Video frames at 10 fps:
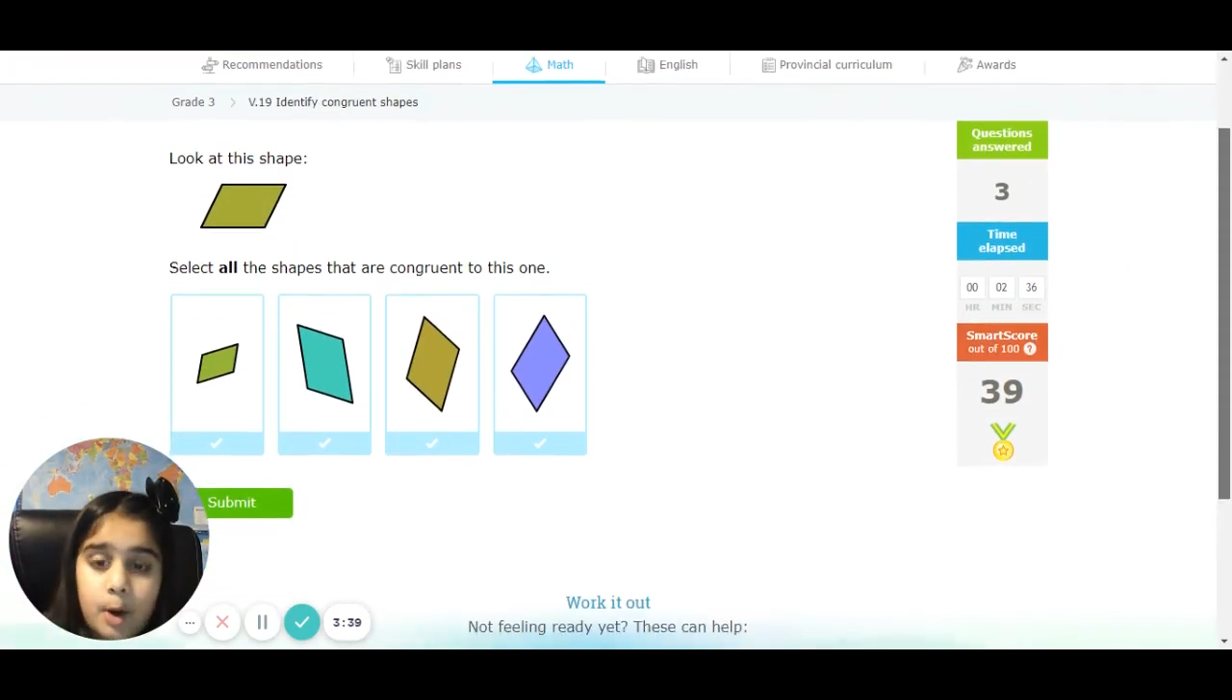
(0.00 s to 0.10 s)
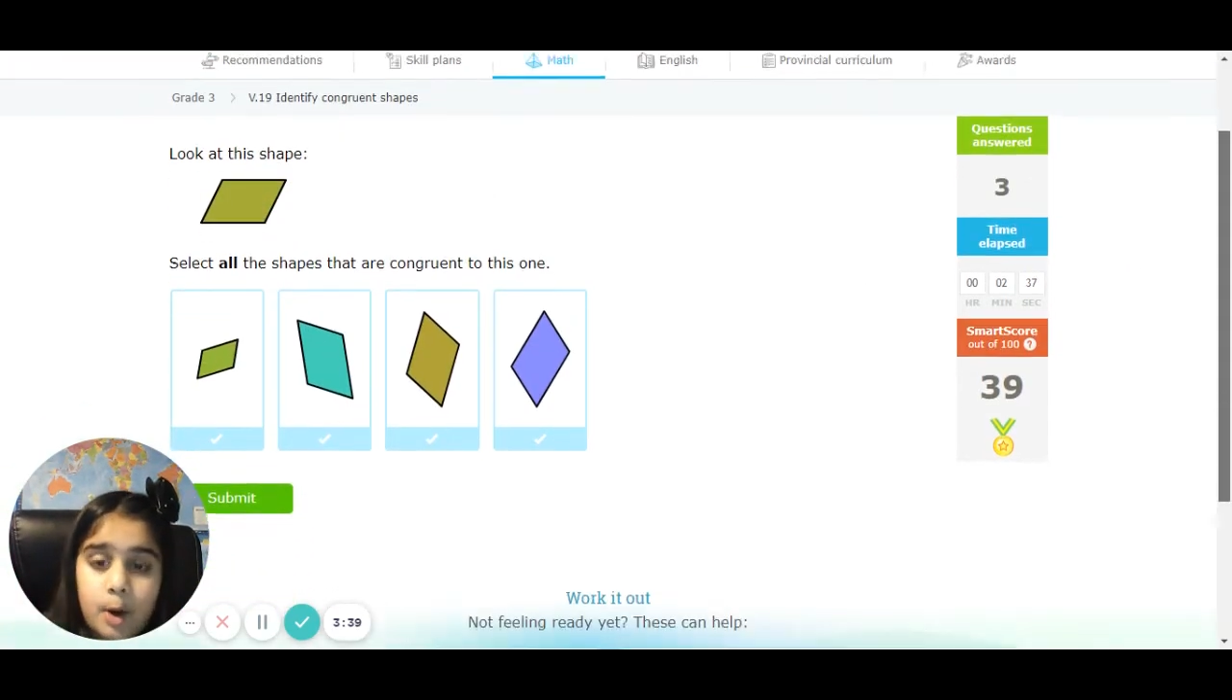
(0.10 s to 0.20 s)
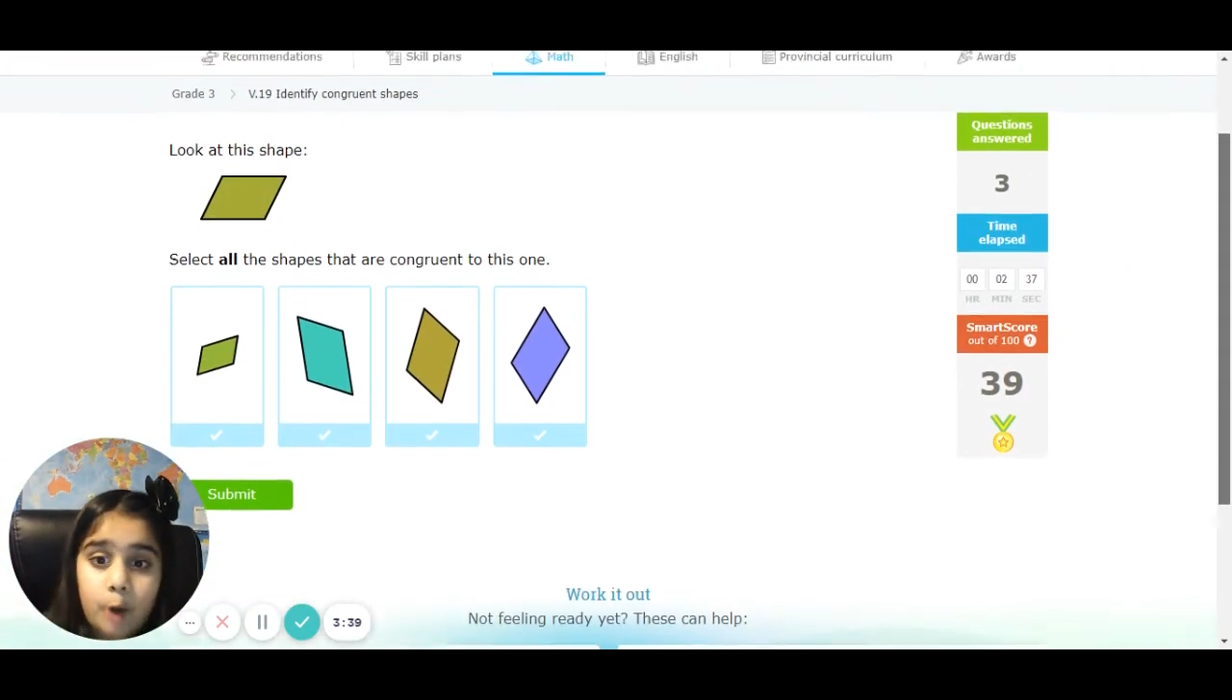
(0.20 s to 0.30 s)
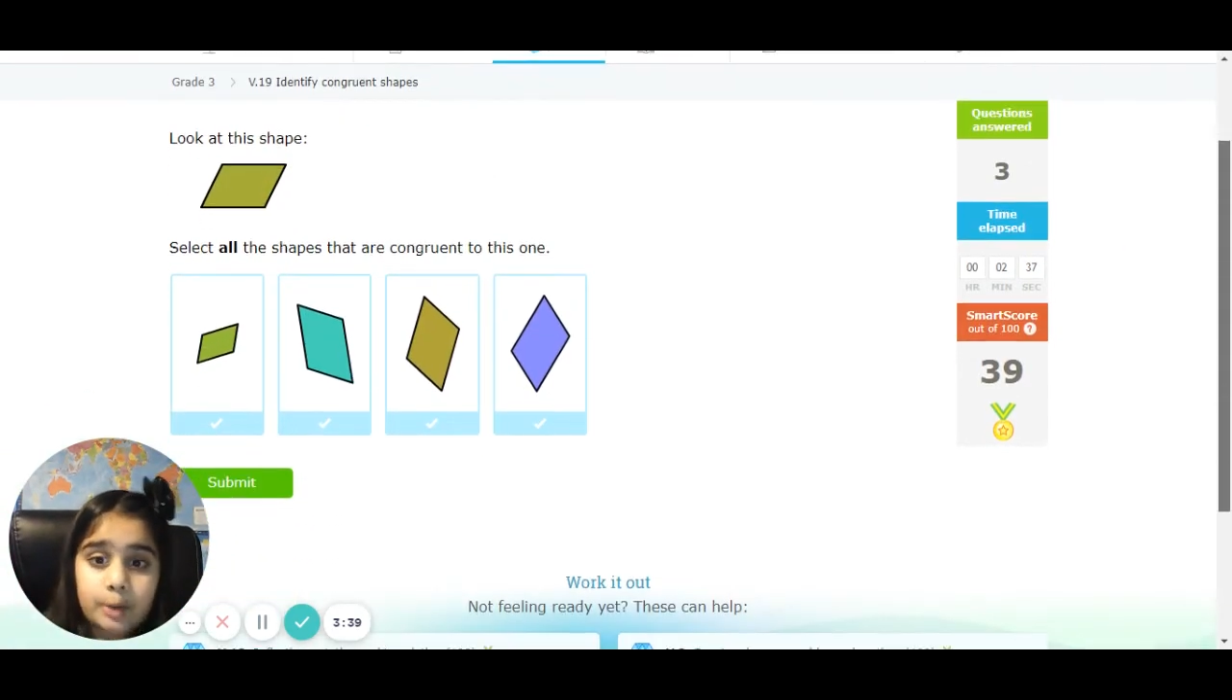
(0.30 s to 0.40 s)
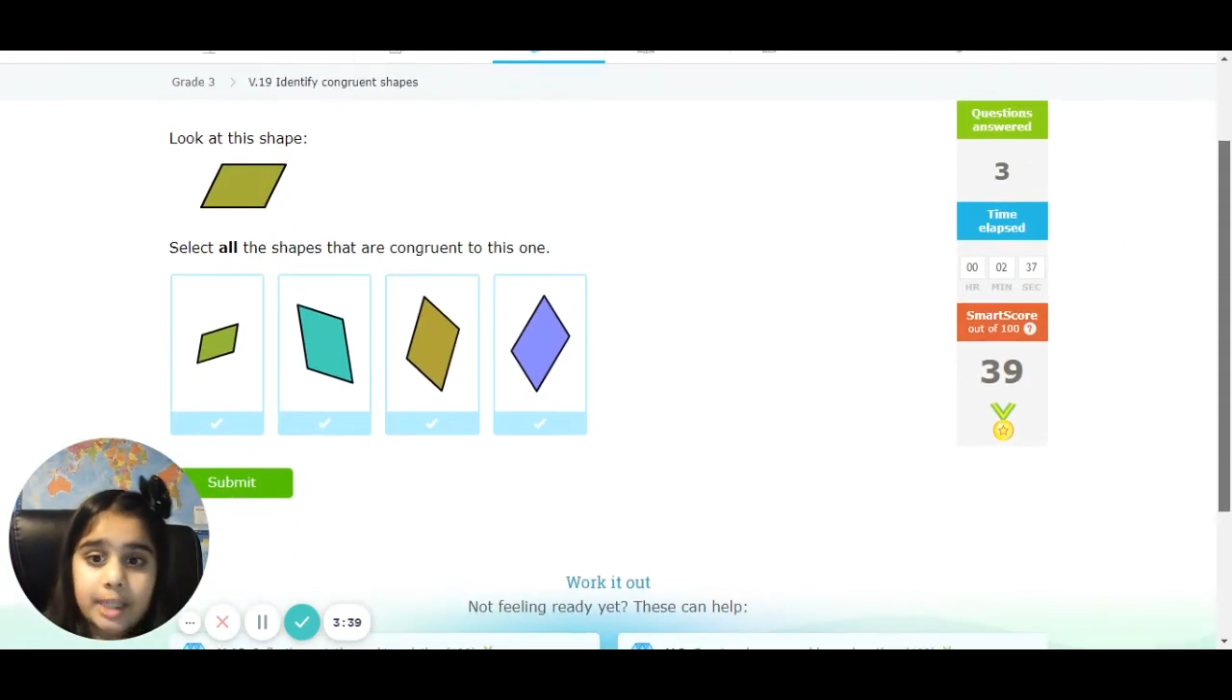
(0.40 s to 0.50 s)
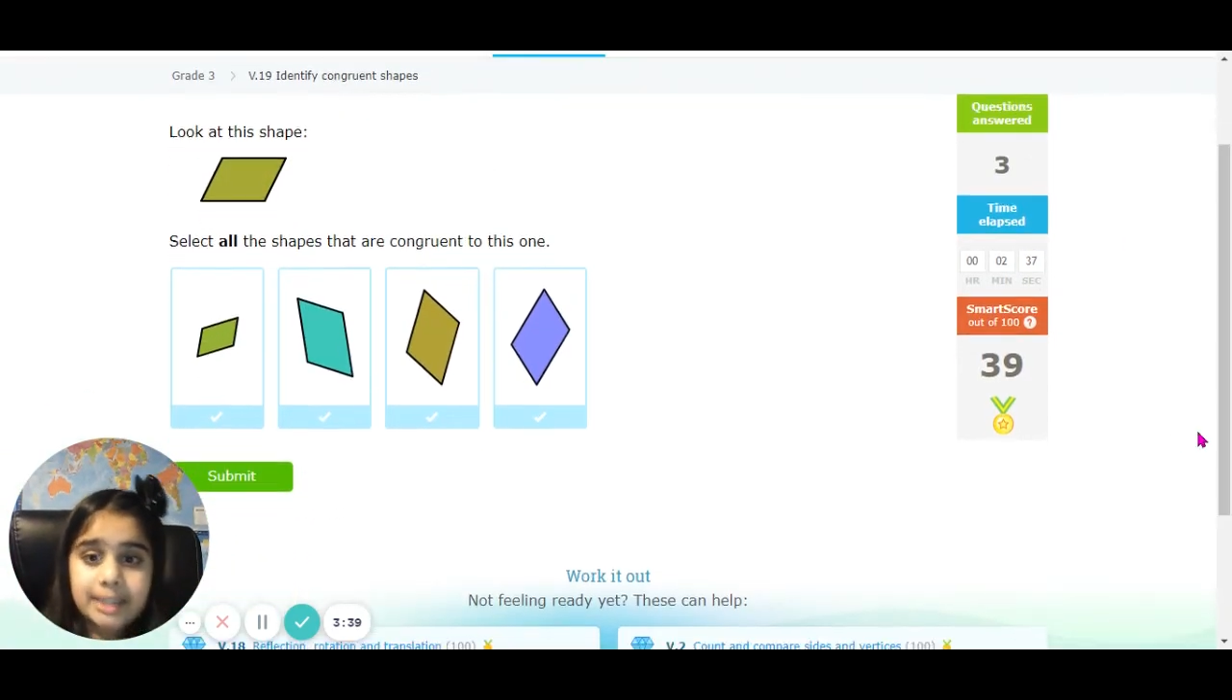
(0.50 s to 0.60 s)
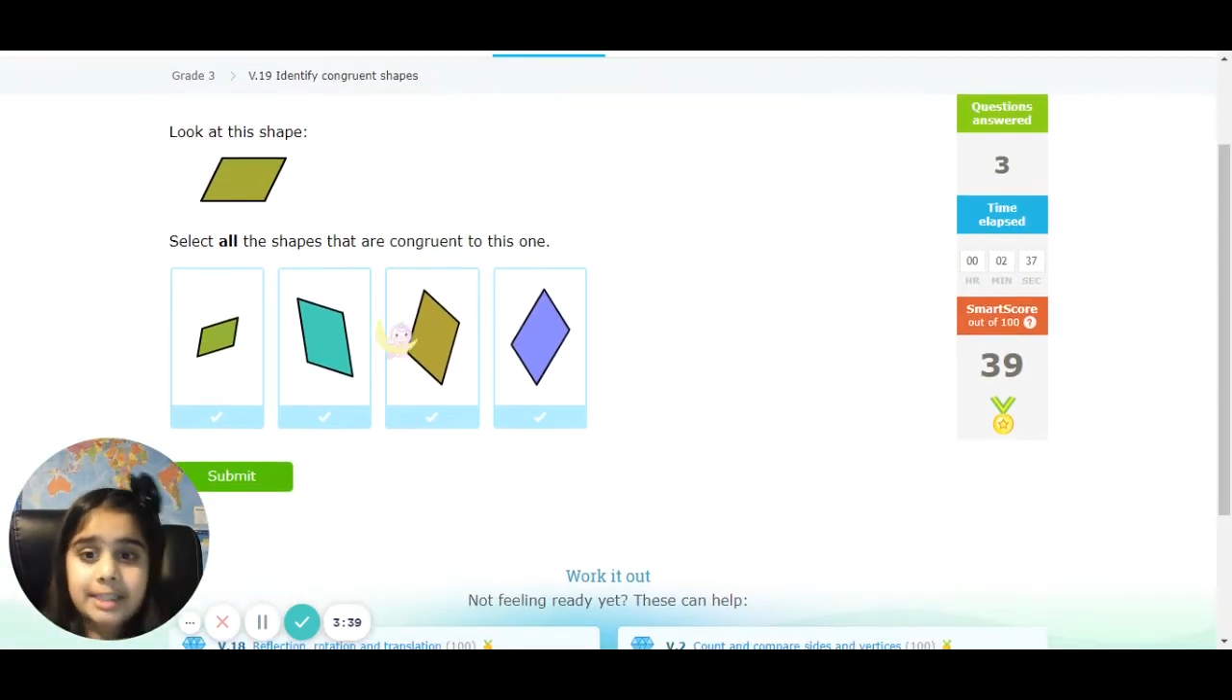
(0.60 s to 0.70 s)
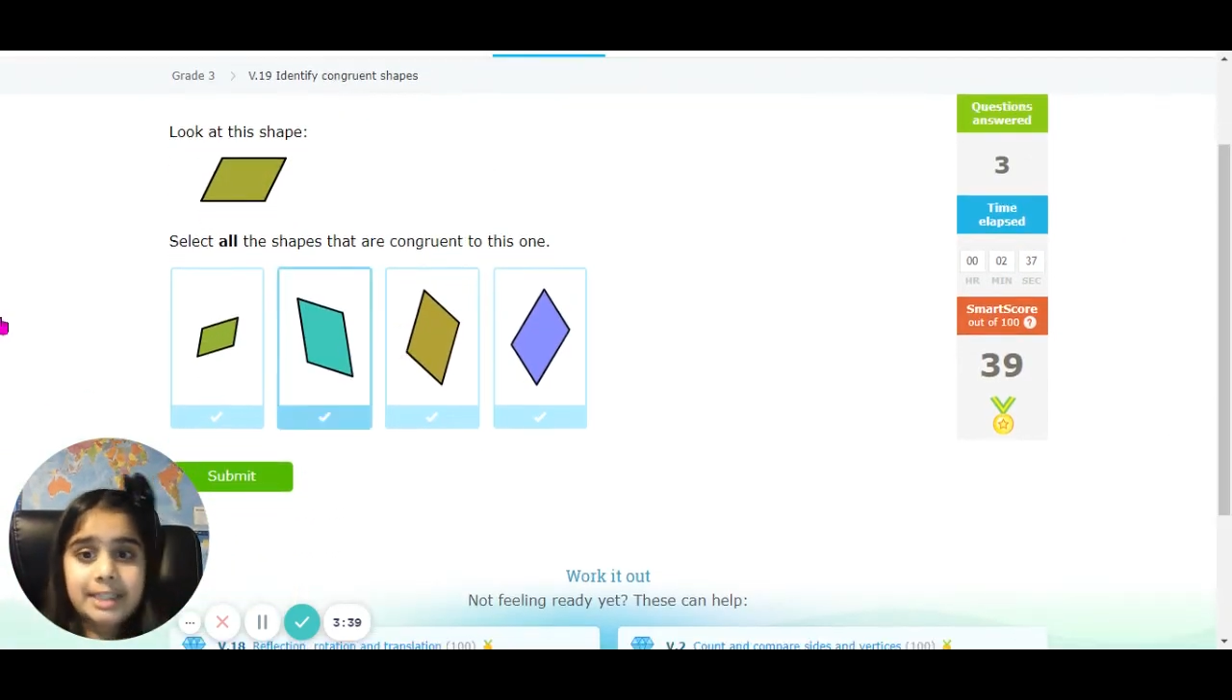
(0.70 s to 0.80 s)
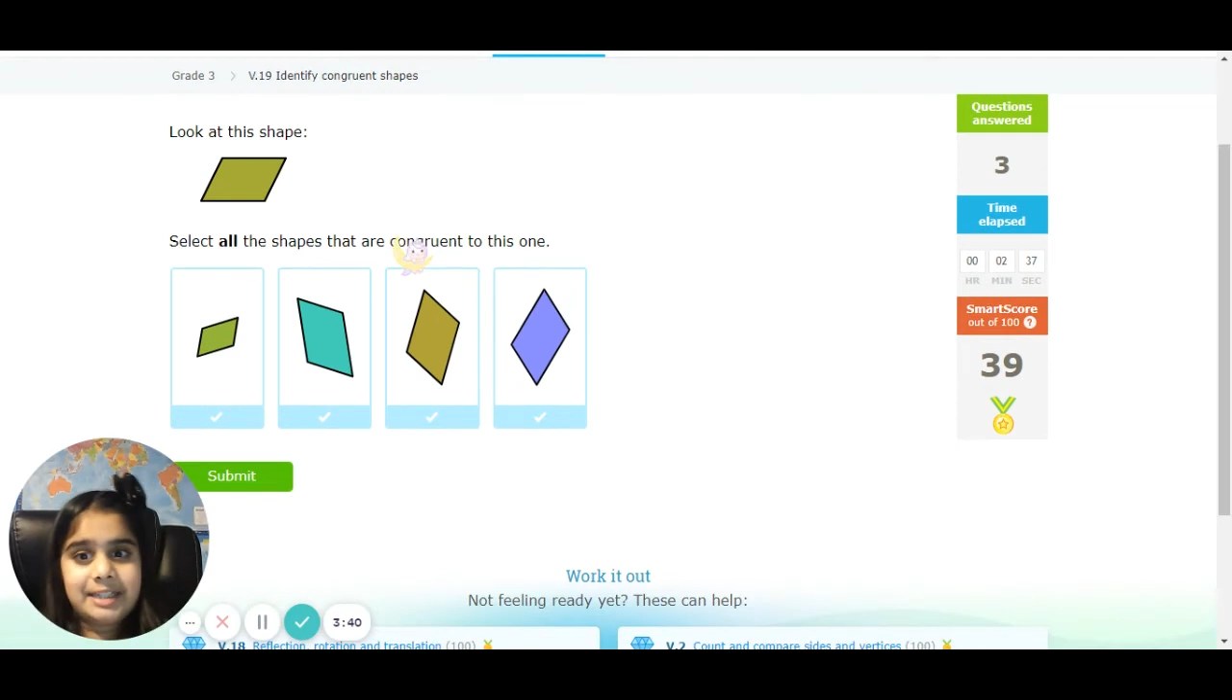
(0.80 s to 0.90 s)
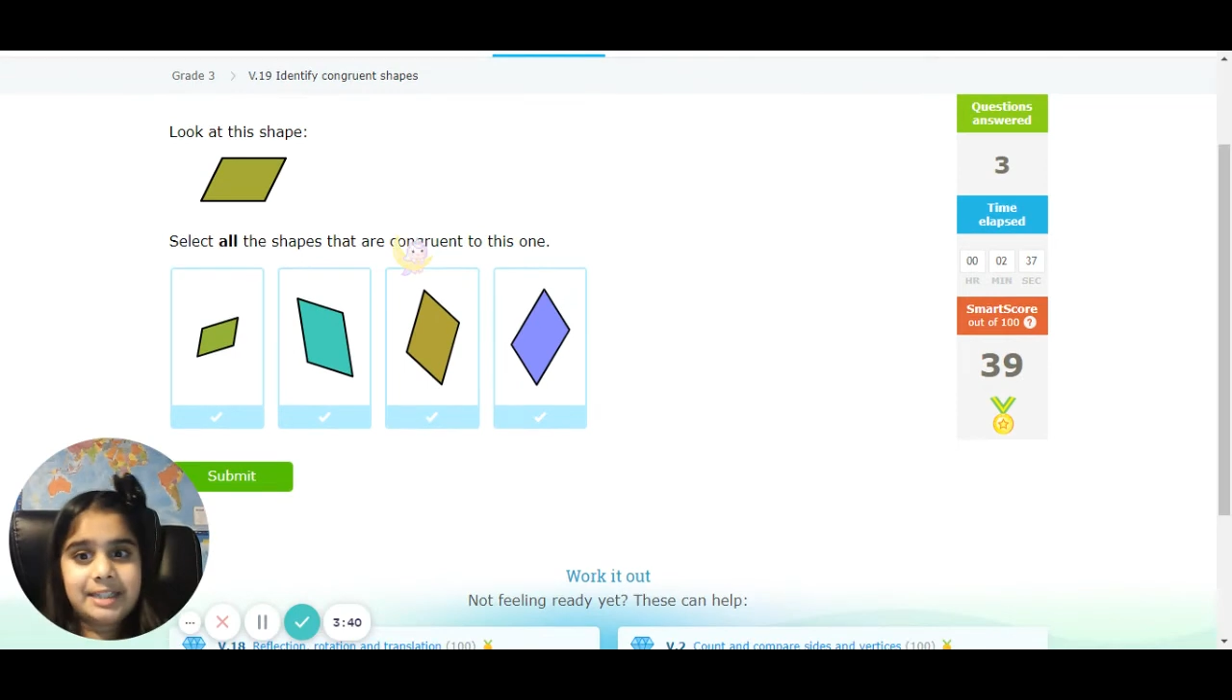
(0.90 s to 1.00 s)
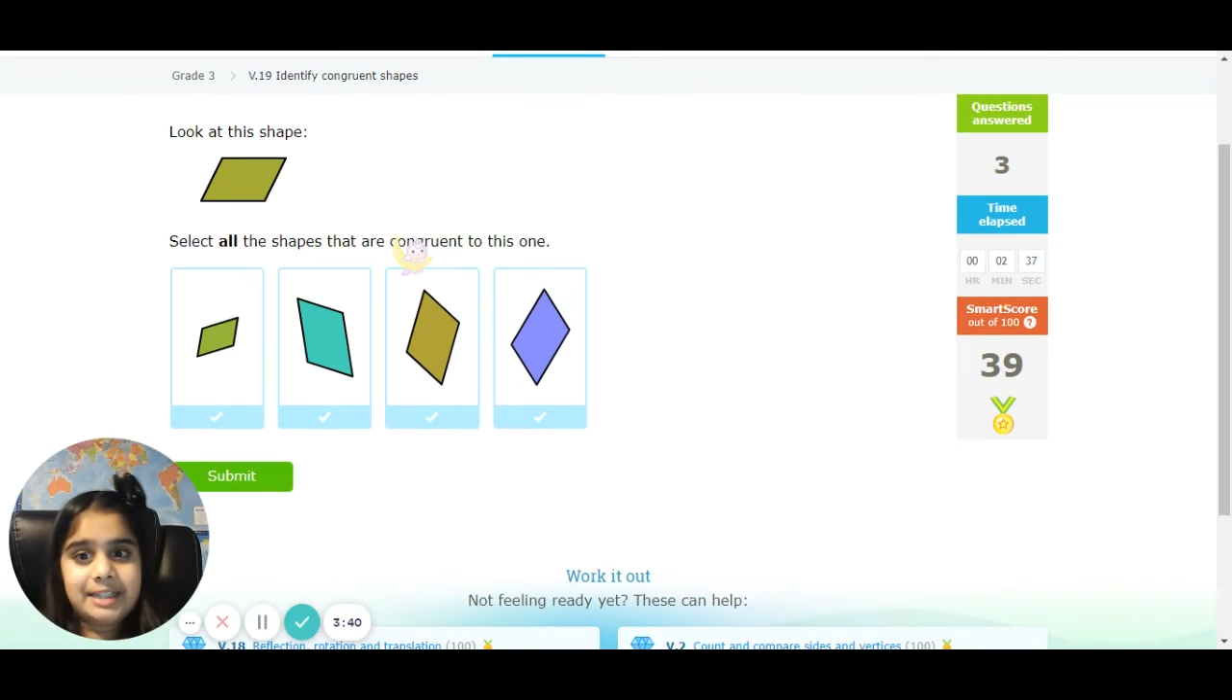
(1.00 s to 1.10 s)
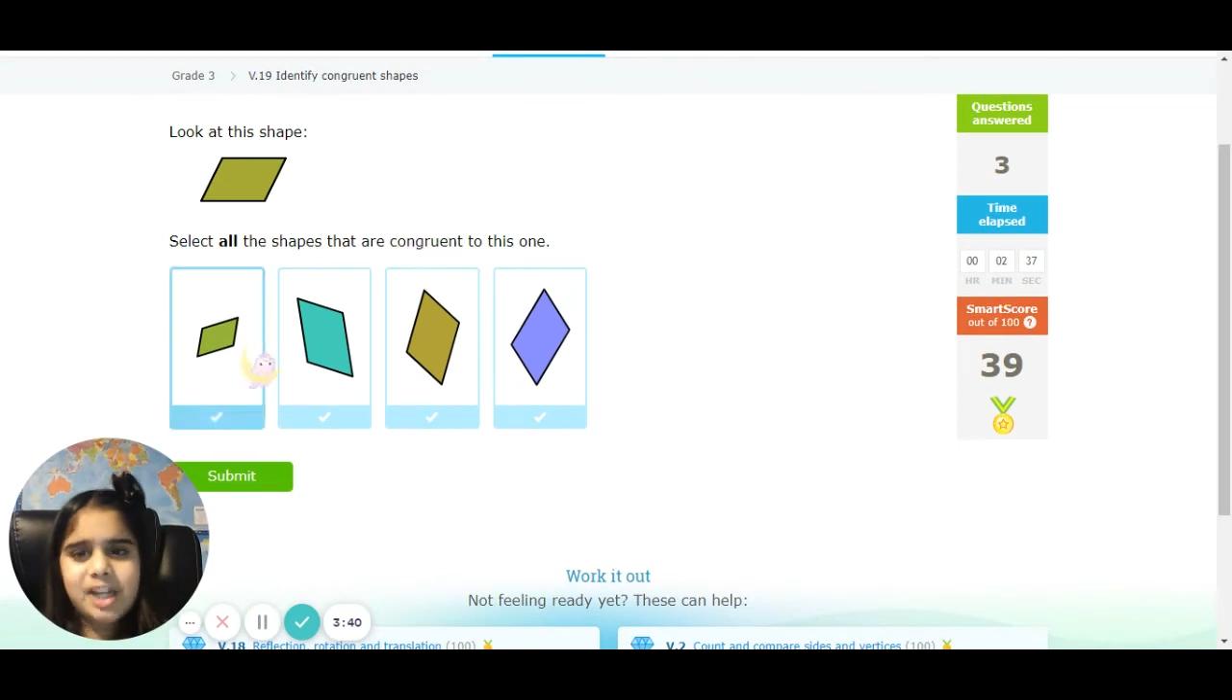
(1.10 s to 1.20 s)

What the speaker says: Oh, let's see